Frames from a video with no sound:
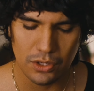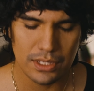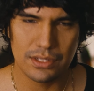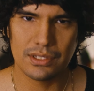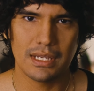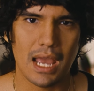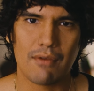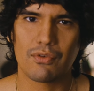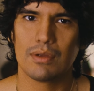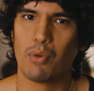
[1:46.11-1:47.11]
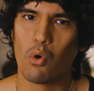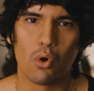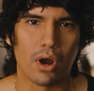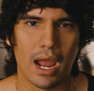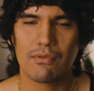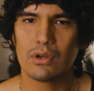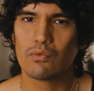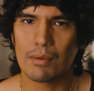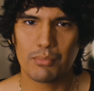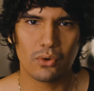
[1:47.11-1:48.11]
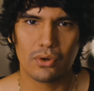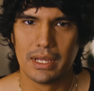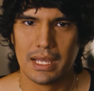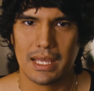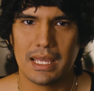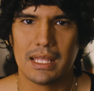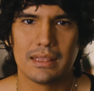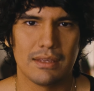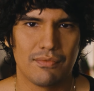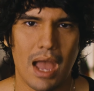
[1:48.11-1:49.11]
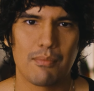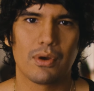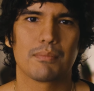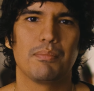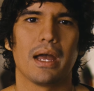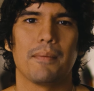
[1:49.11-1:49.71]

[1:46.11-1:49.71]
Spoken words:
can see every pore, every ripple in the fabric, but